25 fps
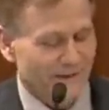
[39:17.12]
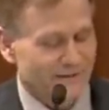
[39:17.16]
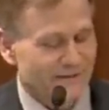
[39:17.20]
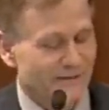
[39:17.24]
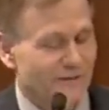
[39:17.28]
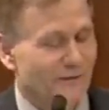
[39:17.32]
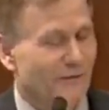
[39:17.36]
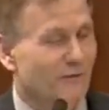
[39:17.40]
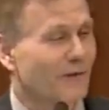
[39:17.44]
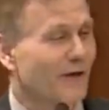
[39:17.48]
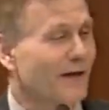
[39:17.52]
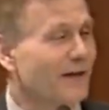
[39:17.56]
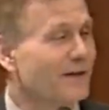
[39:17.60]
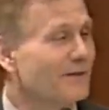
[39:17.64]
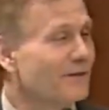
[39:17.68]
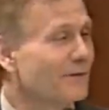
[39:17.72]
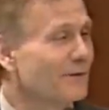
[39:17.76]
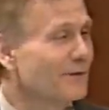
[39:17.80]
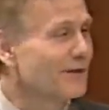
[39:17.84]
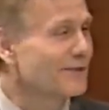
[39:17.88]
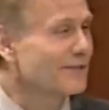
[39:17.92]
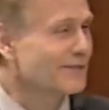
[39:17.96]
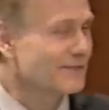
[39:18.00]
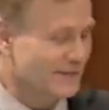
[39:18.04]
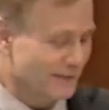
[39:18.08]
Is it
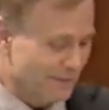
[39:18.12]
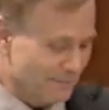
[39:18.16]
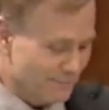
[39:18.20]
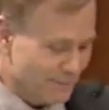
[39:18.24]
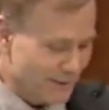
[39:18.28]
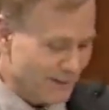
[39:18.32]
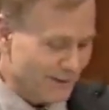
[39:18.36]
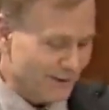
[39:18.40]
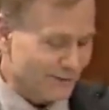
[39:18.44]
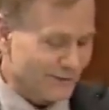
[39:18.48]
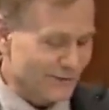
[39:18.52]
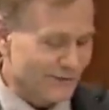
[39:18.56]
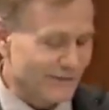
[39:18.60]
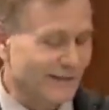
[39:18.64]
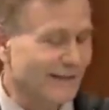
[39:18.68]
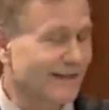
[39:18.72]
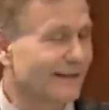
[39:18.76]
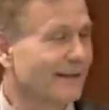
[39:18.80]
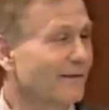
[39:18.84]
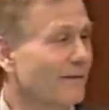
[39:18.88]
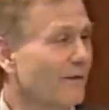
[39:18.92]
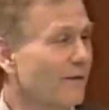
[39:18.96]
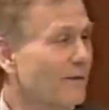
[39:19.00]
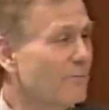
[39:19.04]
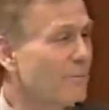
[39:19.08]
thunderous,
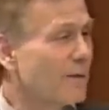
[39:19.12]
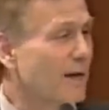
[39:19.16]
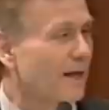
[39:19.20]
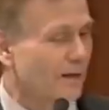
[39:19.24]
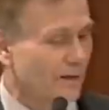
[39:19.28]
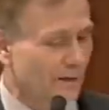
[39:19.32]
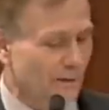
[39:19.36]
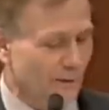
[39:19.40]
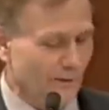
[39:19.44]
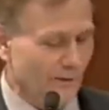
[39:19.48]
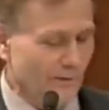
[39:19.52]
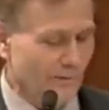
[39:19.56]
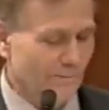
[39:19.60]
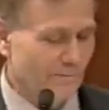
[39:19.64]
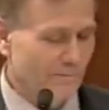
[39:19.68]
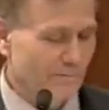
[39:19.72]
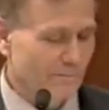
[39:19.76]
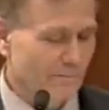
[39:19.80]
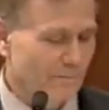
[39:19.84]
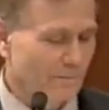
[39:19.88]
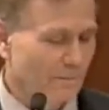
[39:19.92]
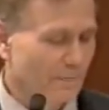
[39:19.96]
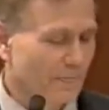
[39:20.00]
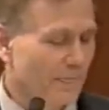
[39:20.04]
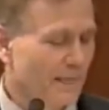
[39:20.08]
piercing, or mellow?
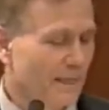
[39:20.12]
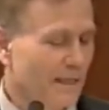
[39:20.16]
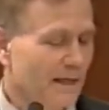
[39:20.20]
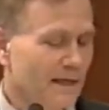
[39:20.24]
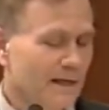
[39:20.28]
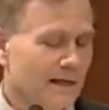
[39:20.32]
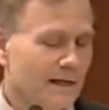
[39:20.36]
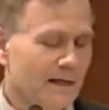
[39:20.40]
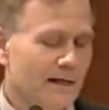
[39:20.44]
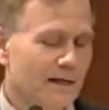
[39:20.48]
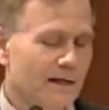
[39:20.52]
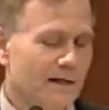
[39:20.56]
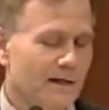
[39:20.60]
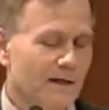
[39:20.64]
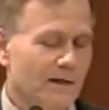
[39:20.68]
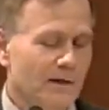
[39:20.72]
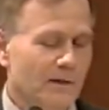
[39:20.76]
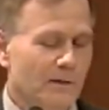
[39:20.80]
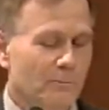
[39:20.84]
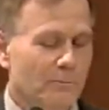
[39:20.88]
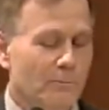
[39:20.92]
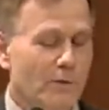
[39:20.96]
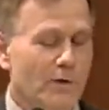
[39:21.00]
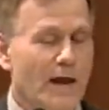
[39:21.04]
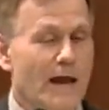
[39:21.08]

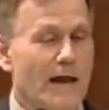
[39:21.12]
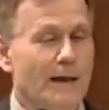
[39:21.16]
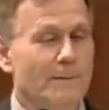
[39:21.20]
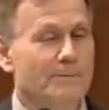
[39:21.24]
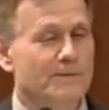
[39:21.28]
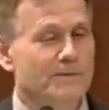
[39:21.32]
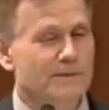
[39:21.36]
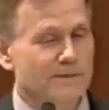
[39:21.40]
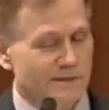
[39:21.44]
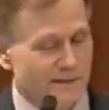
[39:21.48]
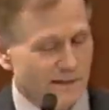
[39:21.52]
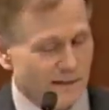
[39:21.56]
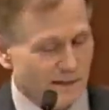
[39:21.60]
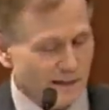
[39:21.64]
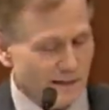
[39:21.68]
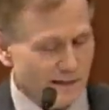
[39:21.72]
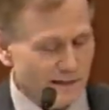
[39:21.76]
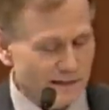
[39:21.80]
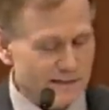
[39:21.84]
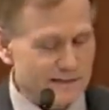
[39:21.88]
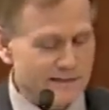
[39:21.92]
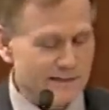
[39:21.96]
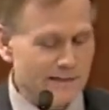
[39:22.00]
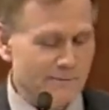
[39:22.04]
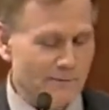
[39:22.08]
Perhaps
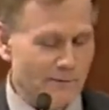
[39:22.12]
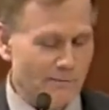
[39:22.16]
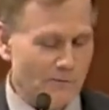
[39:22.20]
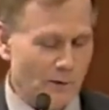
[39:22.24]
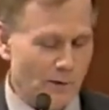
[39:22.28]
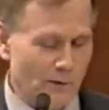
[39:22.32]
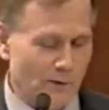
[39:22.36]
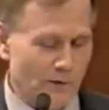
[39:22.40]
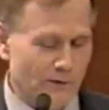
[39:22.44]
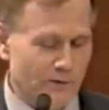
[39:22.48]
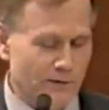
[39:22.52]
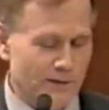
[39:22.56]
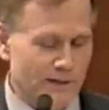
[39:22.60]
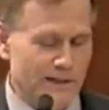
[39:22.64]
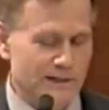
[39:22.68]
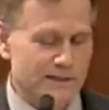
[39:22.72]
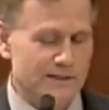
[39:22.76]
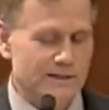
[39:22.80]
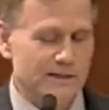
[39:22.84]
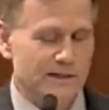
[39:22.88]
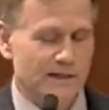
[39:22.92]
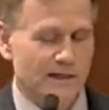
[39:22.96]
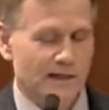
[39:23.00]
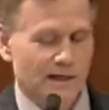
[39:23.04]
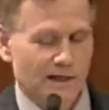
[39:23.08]
it is some of all of
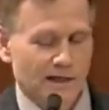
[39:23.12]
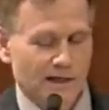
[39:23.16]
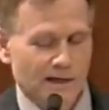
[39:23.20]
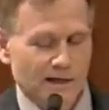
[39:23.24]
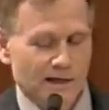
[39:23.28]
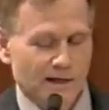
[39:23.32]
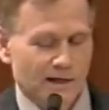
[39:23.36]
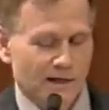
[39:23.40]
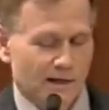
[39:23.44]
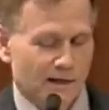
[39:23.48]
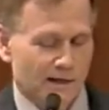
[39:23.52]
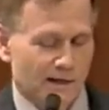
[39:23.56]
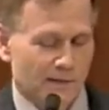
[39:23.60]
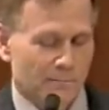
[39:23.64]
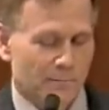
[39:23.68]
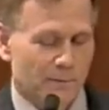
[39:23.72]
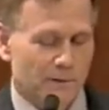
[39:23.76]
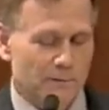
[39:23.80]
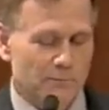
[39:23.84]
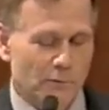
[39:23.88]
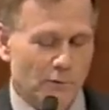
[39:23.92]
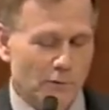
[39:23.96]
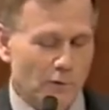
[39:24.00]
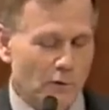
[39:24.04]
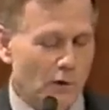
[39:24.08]
these,
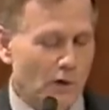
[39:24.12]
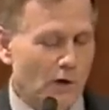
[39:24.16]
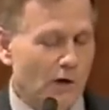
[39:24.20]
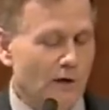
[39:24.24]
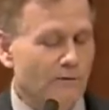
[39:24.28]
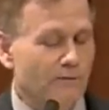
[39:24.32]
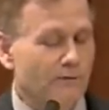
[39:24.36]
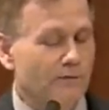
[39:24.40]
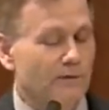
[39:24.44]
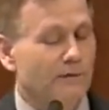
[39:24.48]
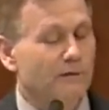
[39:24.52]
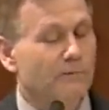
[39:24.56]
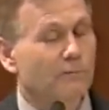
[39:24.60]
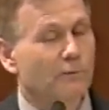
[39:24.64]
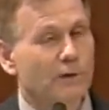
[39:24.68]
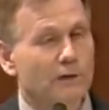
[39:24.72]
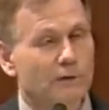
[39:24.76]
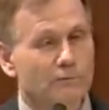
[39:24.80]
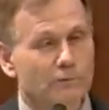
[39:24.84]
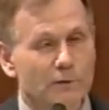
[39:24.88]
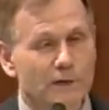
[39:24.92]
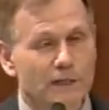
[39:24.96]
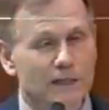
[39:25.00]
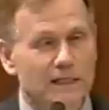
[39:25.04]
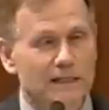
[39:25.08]
but more often
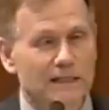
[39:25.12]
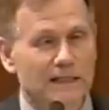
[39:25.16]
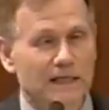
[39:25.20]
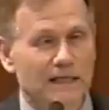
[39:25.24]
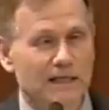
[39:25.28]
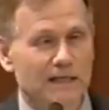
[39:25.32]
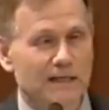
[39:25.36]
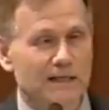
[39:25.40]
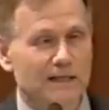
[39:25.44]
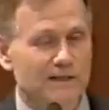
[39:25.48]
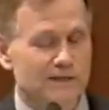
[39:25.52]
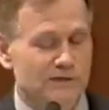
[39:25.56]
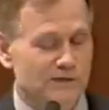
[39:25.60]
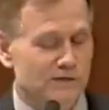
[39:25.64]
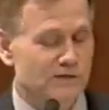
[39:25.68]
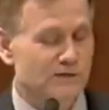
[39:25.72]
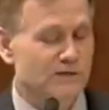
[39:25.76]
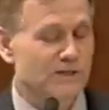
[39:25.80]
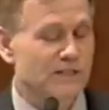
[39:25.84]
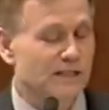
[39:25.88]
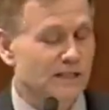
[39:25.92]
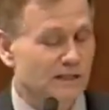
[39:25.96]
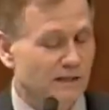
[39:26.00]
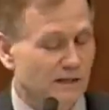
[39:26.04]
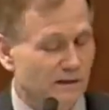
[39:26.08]
we read that it is
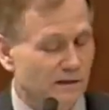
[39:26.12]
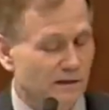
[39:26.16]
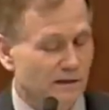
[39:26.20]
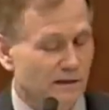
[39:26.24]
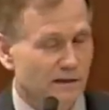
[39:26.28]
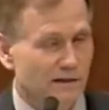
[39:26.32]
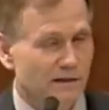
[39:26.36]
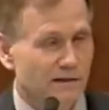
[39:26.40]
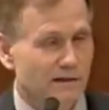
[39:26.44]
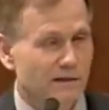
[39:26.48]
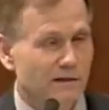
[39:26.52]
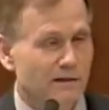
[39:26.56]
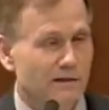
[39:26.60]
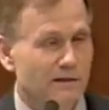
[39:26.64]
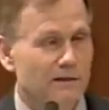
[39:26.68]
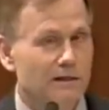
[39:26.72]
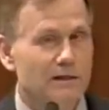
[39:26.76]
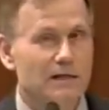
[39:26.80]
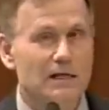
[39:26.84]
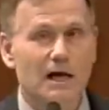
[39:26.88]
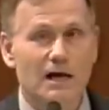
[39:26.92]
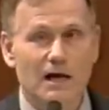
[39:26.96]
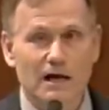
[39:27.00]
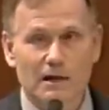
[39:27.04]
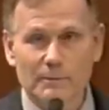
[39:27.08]
still,
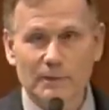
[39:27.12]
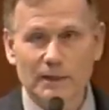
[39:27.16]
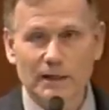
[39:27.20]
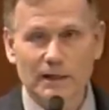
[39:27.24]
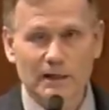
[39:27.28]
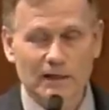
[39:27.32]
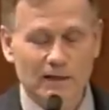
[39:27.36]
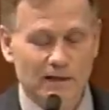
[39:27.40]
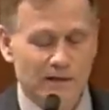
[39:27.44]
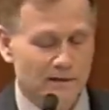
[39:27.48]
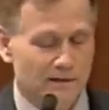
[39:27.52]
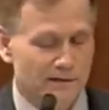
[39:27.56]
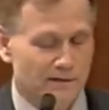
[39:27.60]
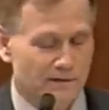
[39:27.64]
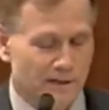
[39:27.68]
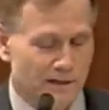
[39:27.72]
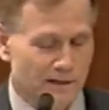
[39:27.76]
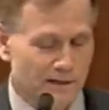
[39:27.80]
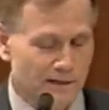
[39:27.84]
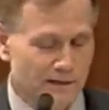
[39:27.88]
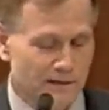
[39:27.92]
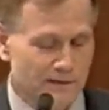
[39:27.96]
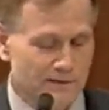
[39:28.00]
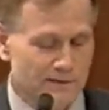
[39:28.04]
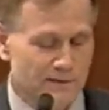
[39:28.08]
calming,
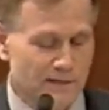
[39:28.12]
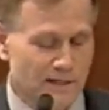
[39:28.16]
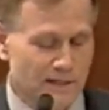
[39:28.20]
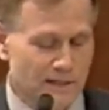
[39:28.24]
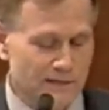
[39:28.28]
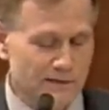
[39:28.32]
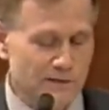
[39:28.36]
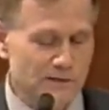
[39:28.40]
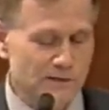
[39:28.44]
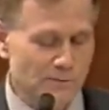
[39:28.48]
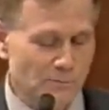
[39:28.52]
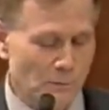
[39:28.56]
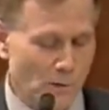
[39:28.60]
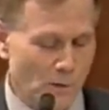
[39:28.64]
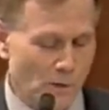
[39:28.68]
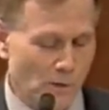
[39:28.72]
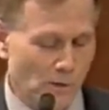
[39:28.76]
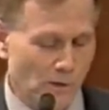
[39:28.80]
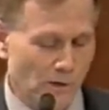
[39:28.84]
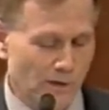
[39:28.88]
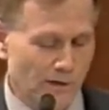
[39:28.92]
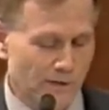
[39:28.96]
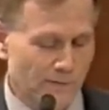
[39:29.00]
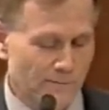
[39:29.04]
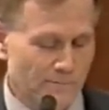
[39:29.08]
that is, and
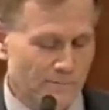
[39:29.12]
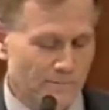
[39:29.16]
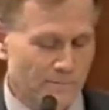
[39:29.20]
small.